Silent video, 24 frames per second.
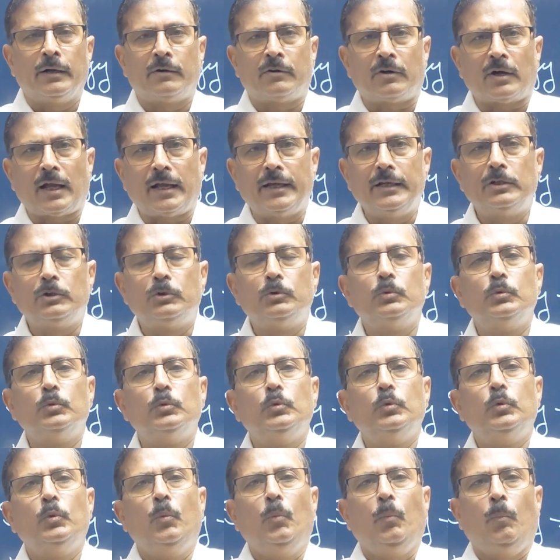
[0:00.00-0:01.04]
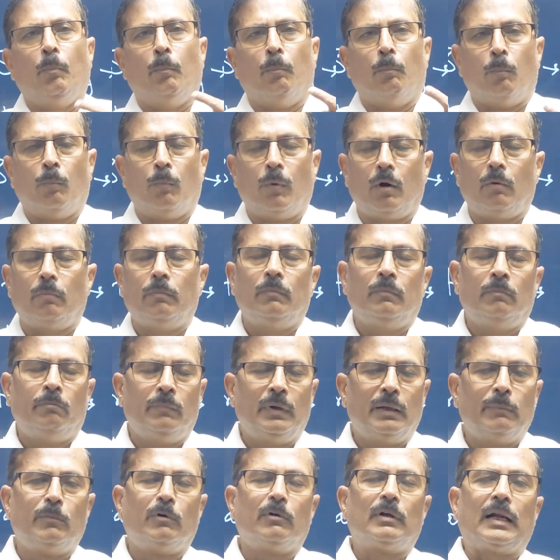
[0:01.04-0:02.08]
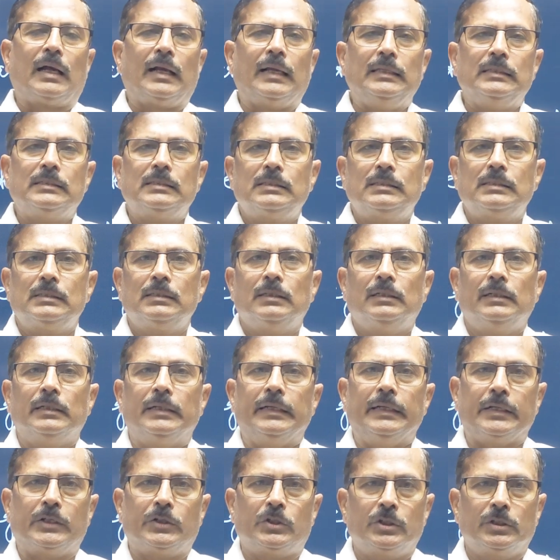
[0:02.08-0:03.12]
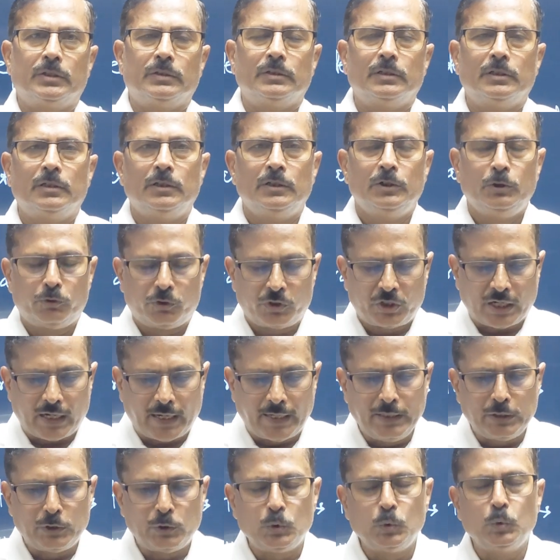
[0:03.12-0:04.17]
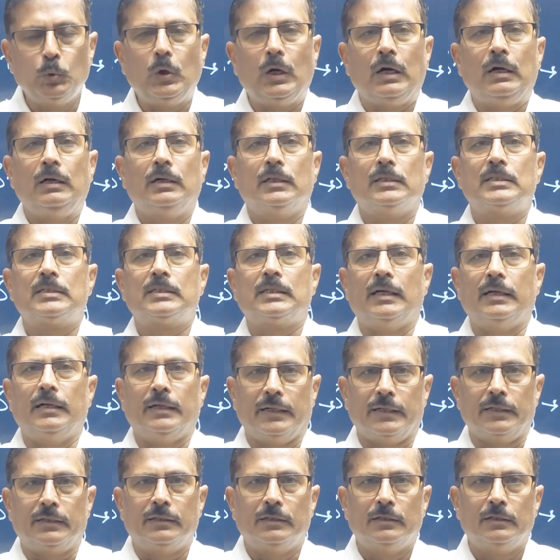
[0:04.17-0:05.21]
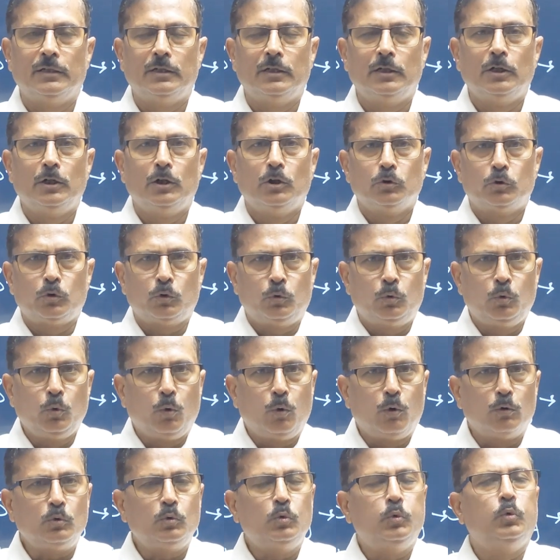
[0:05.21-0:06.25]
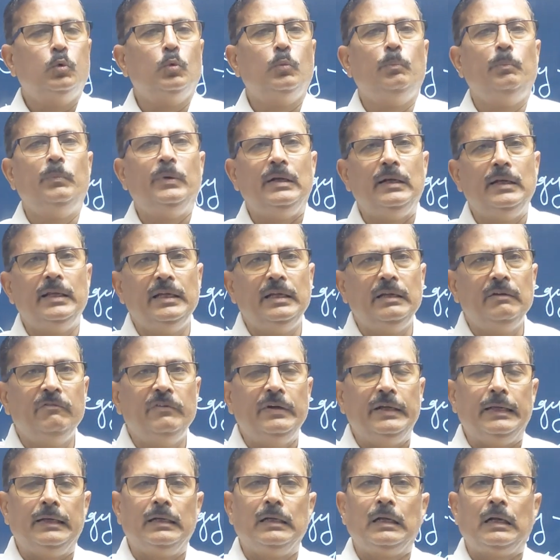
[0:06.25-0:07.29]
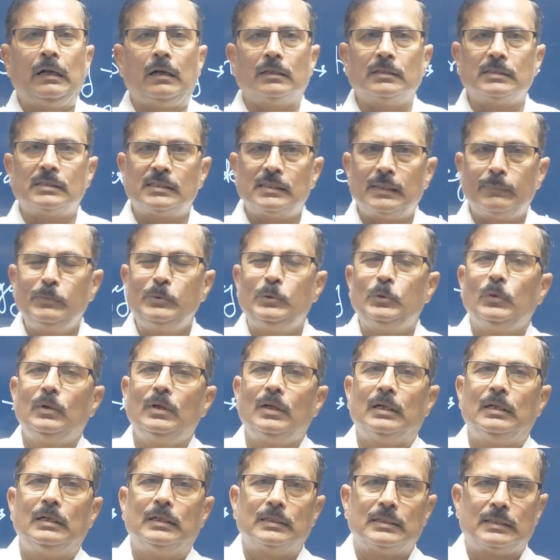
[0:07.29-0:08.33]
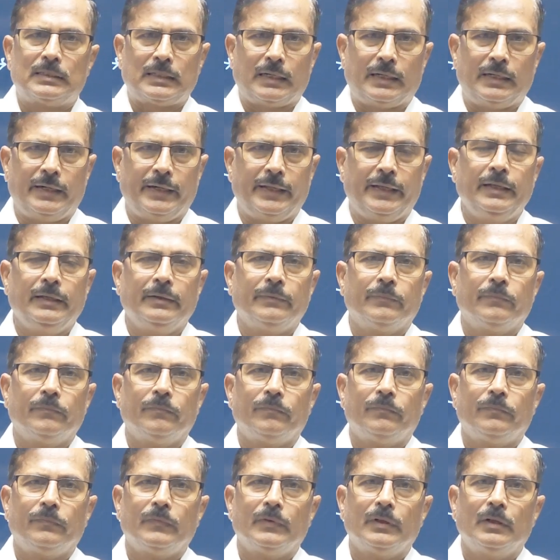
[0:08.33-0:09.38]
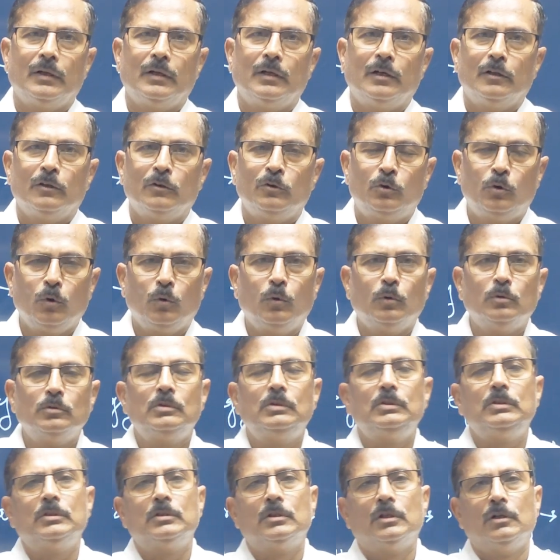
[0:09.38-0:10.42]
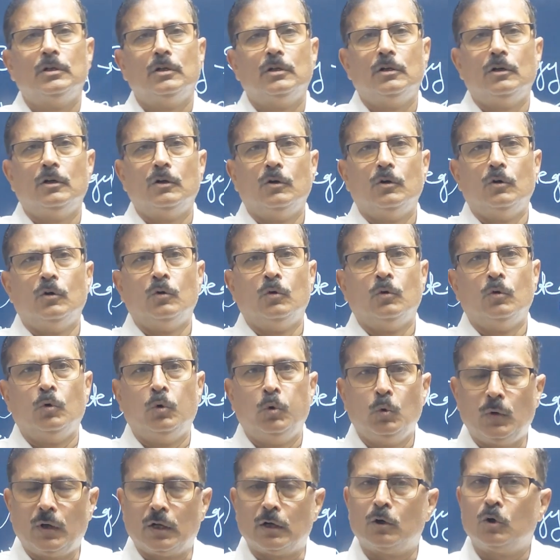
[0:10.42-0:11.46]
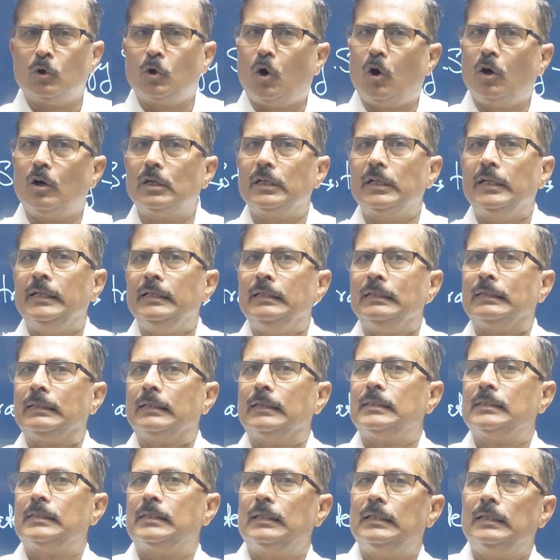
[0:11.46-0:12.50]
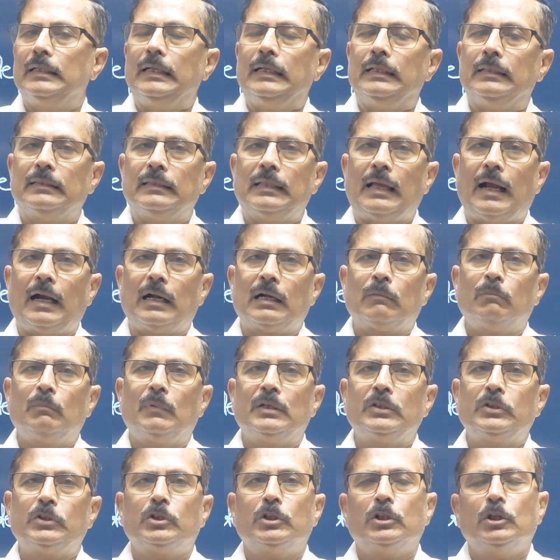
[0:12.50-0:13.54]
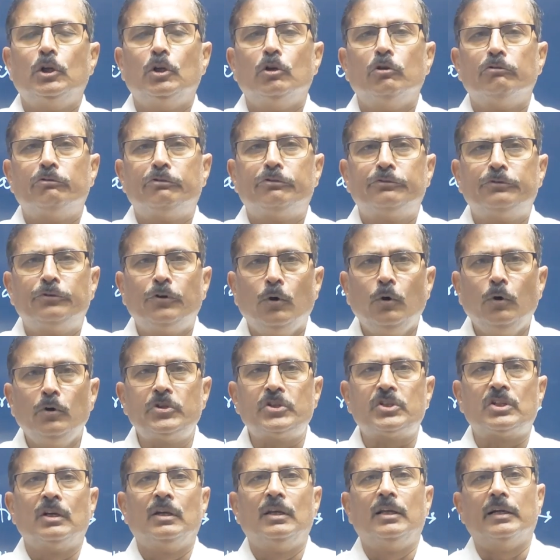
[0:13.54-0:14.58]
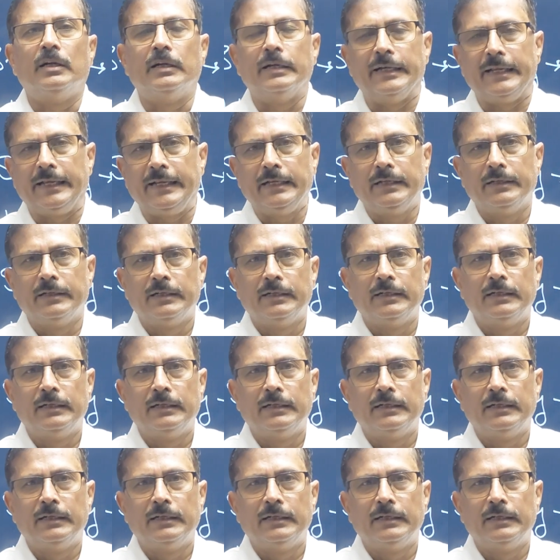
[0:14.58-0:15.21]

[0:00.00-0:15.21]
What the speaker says: try to memorize it, you try to understand it. So those who believe in conceptual understanding, those who are not interested in that much forced learning,